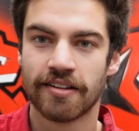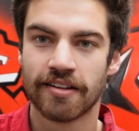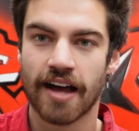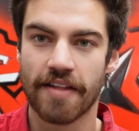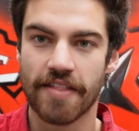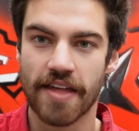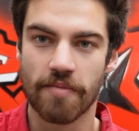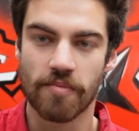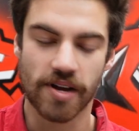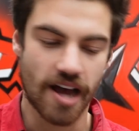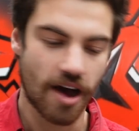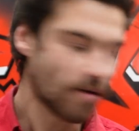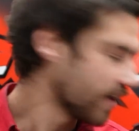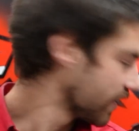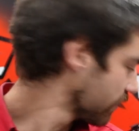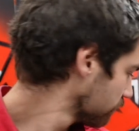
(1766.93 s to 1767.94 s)
And then we're
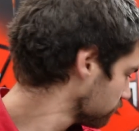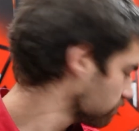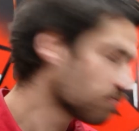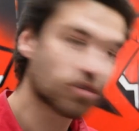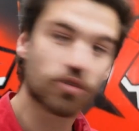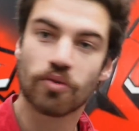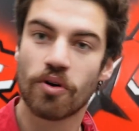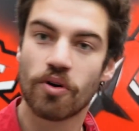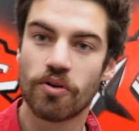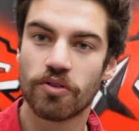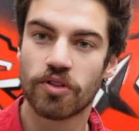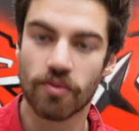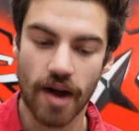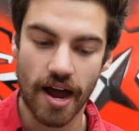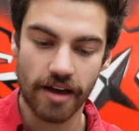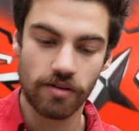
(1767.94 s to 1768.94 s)
going through the
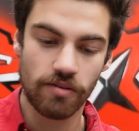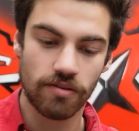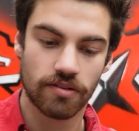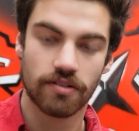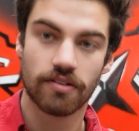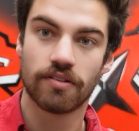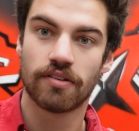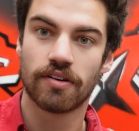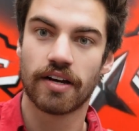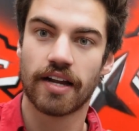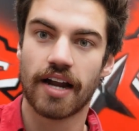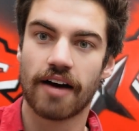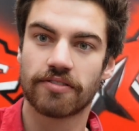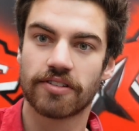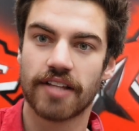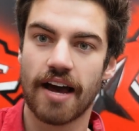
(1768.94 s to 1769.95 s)
rail. And
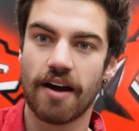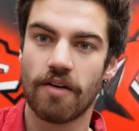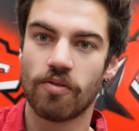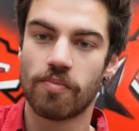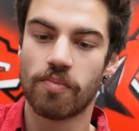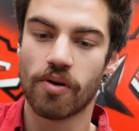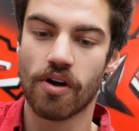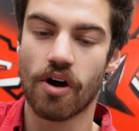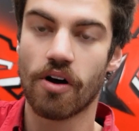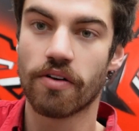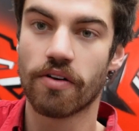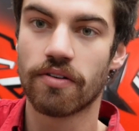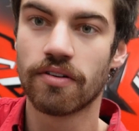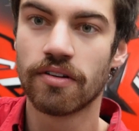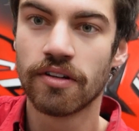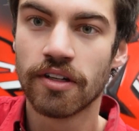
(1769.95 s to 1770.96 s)
after that, we'll put on,
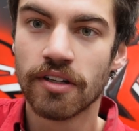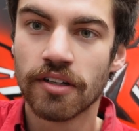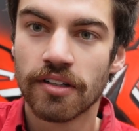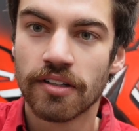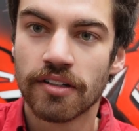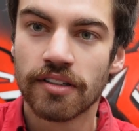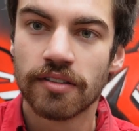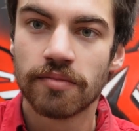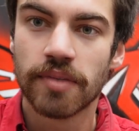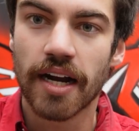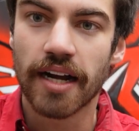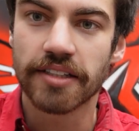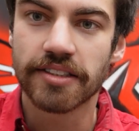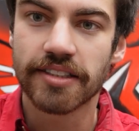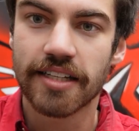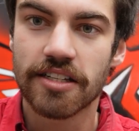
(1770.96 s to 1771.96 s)
you'll be able
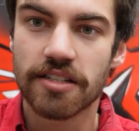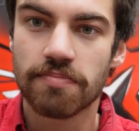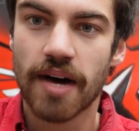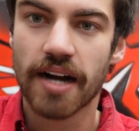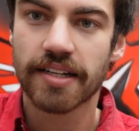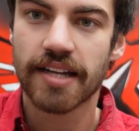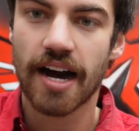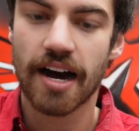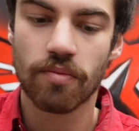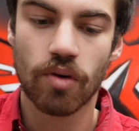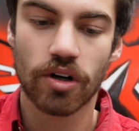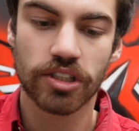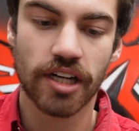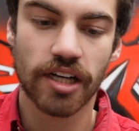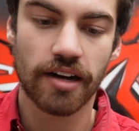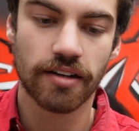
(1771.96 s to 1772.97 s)
to see this mudguard
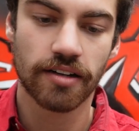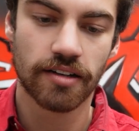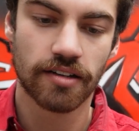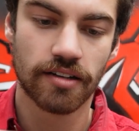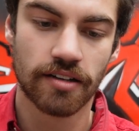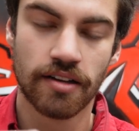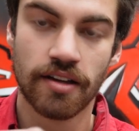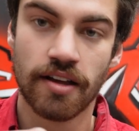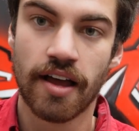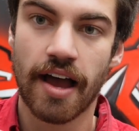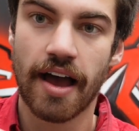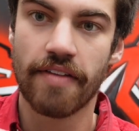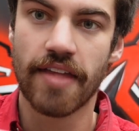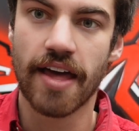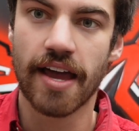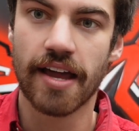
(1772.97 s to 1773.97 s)
washer
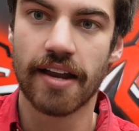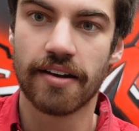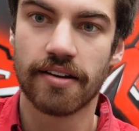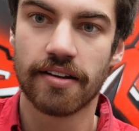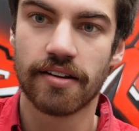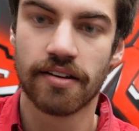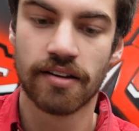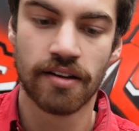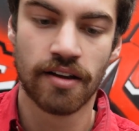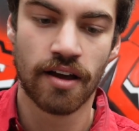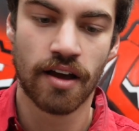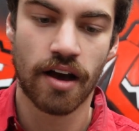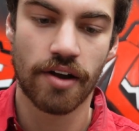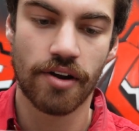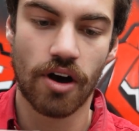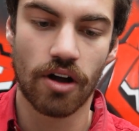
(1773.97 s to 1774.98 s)
and then
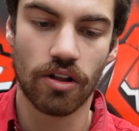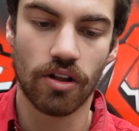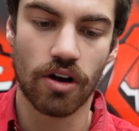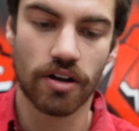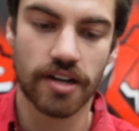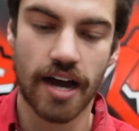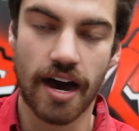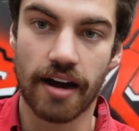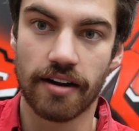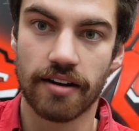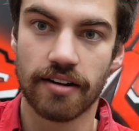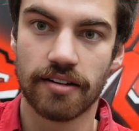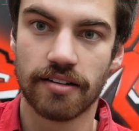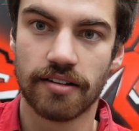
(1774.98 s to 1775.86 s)
a nylock nut.